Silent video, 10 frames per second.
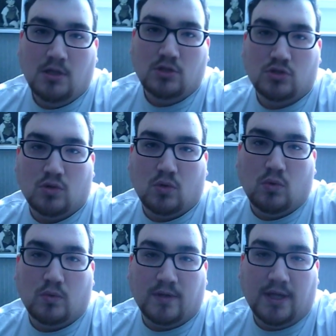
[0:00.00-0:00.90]

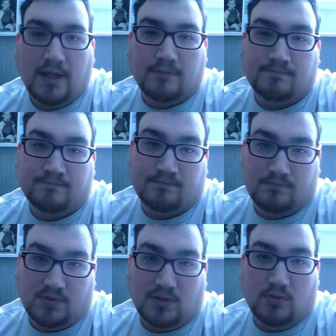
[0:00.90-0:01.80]
So yeah.
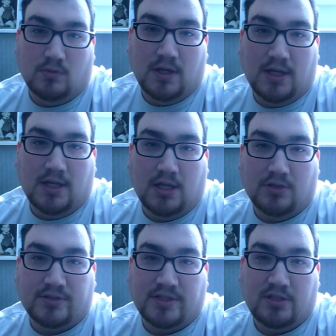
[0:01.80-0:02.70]
So, I'll
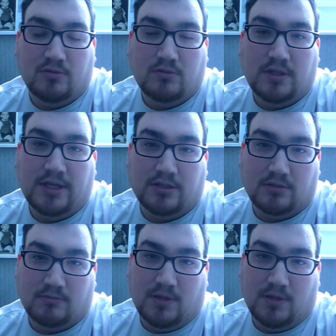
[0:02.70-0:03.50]
see you later.